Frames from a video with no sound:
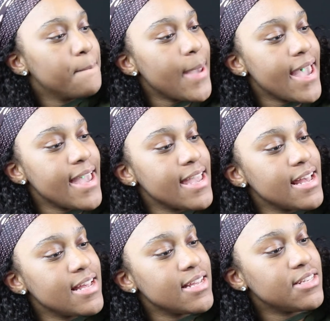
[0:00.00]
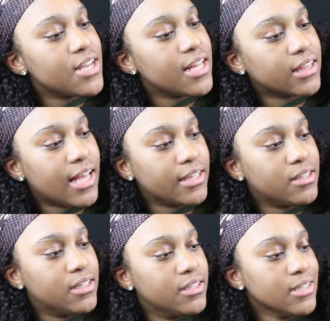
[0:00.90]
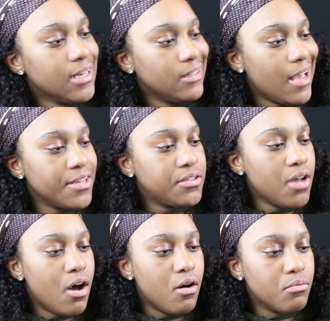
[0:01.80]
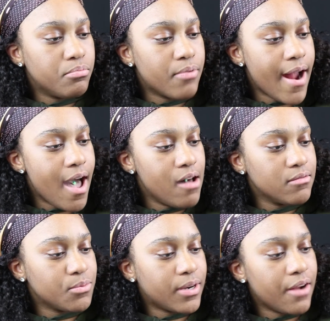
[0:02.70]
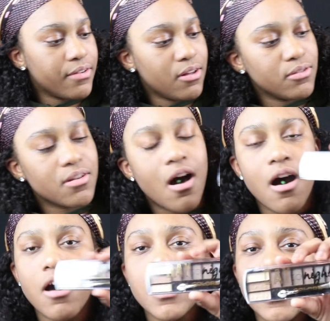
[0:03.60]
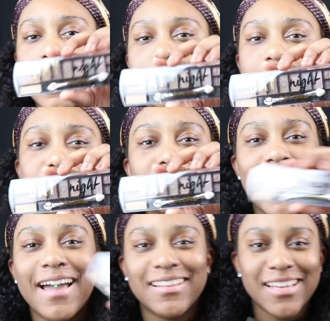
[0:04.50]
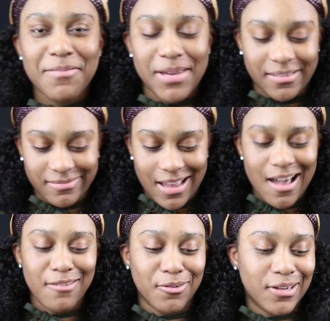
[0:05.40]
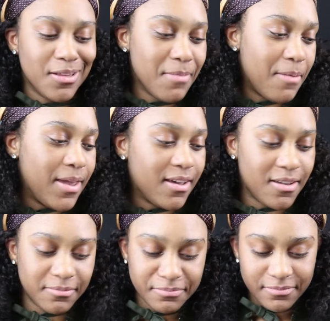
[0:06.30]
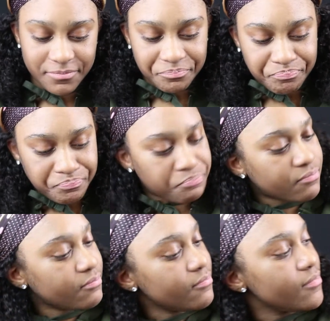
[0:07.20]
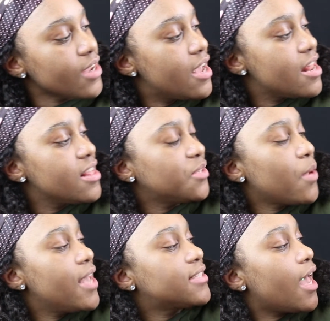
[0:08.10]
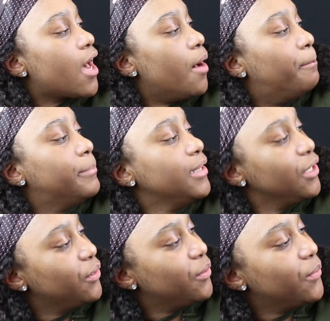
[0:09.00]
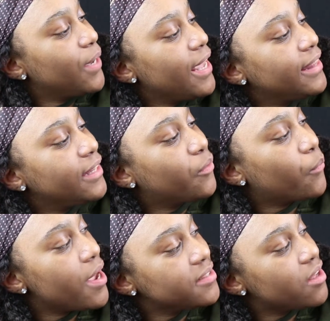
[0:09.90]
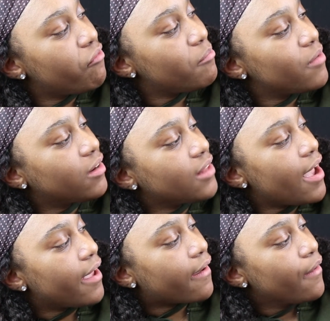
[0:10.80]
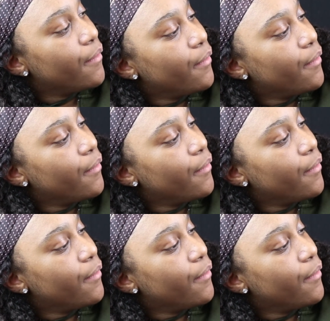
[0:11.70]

beige and like the nice tone brown, whatever those called, and then black. Look at me, I don't know nothing about makeup. And then this one has like a blue, and then the rest of them are like